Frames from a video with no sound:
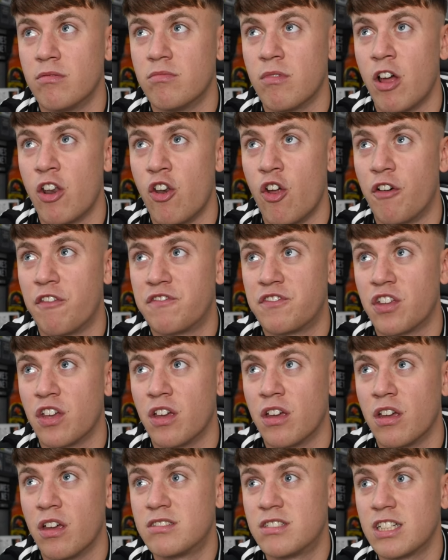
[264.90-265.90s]
enough
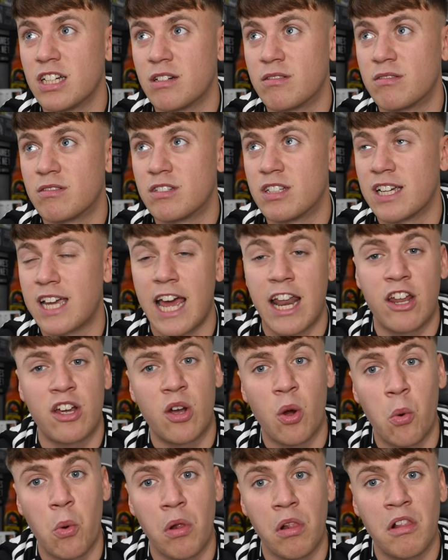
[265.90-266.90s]
to get a
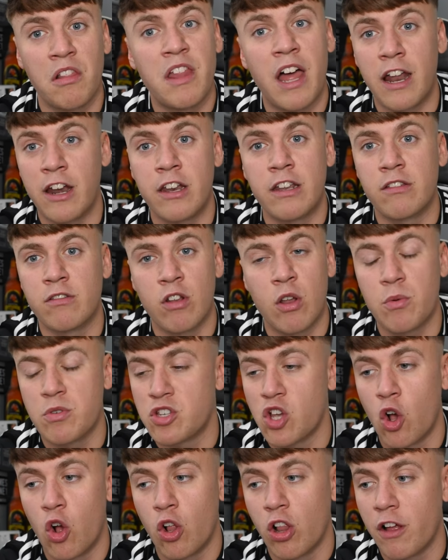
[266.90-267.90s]
goal. That Lewis
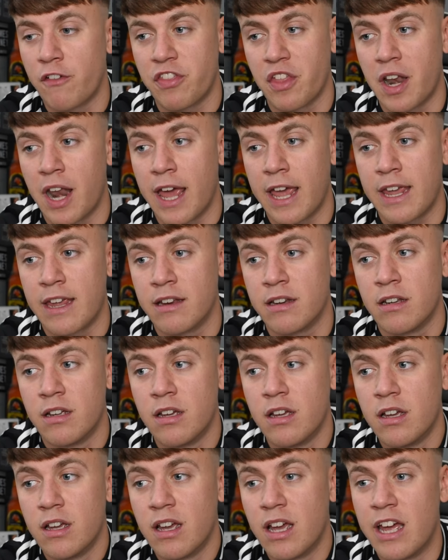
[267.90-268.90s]
Hall off the line,
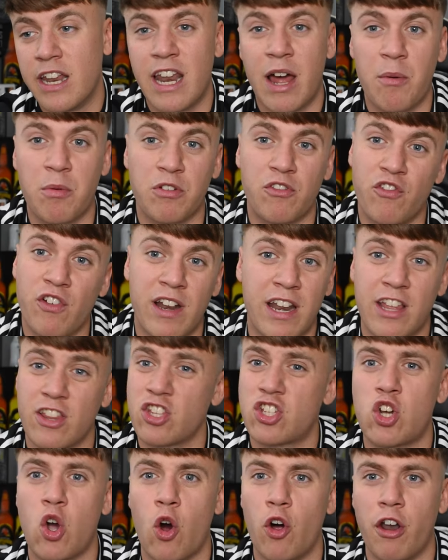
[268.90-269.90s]
and that was really it. The
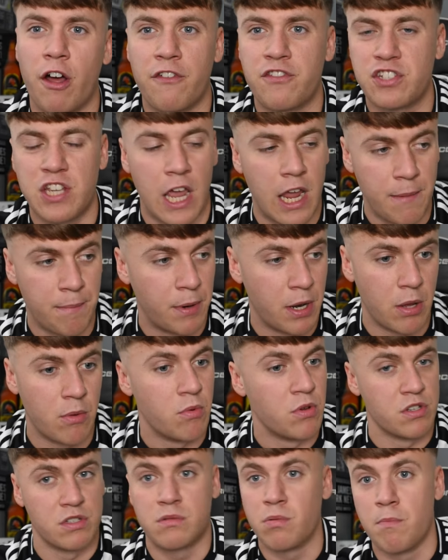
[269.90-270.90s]
score offside, but it
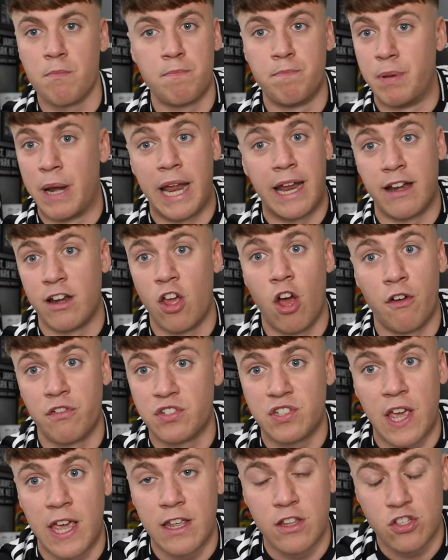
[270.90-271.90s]
was blatantly
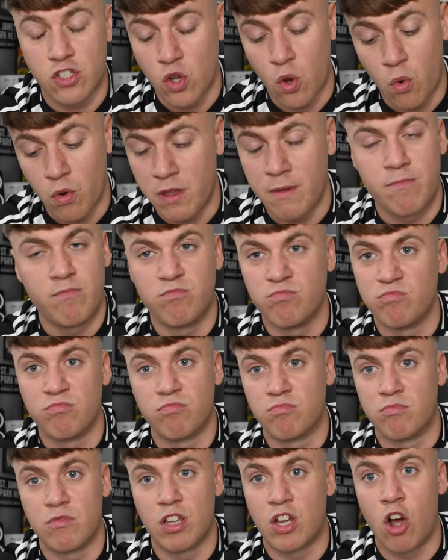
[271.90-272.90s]
offside, so you
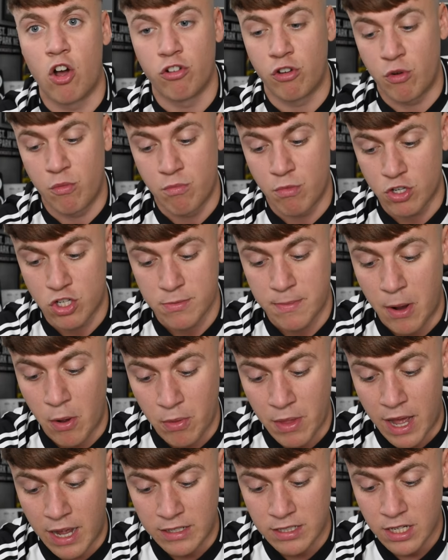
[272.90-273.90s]
can't do much about
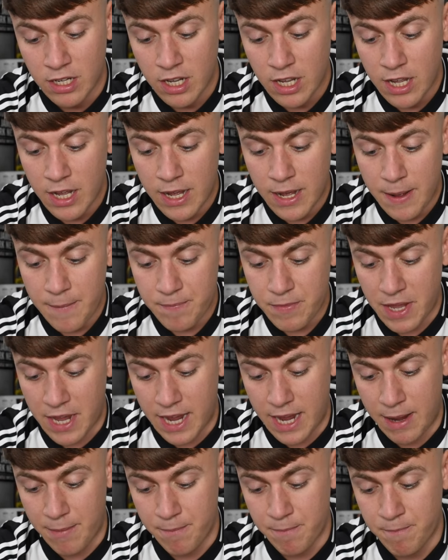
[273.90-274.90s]

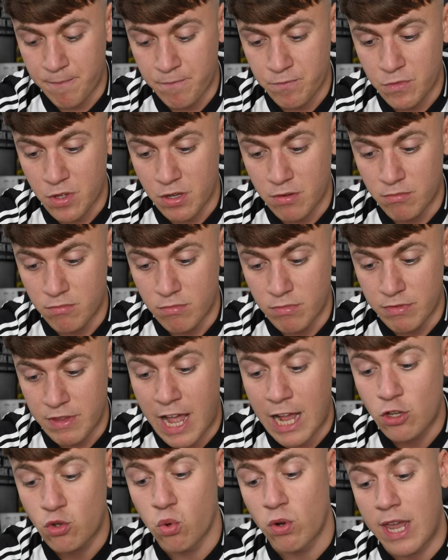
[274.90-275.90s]
that. The
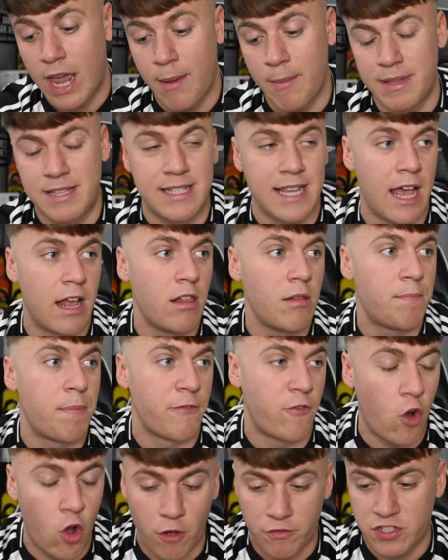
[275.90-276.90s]
actual game itself,
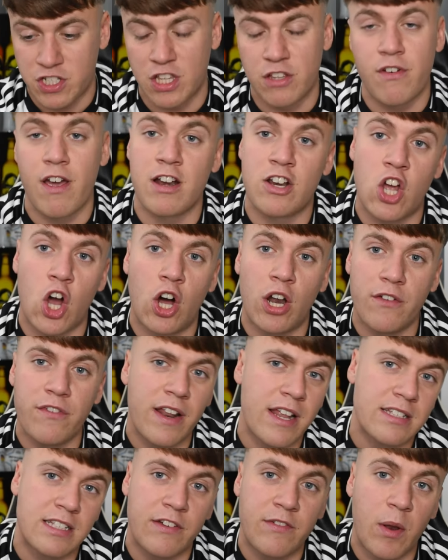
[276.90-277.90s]
before obviously the red card, I feel
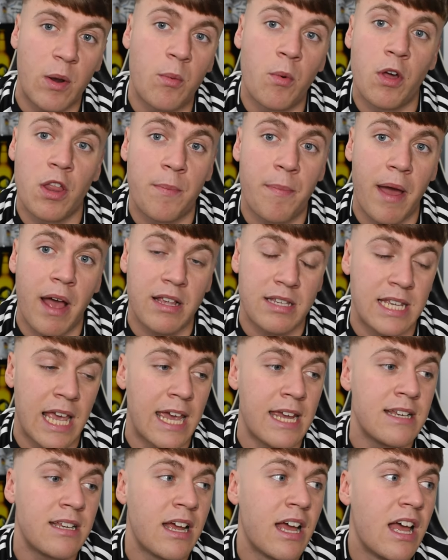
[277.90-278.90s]
like Southampton were the better
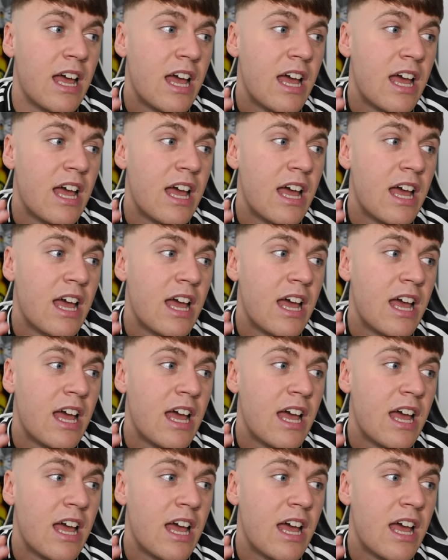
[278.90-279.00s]
side.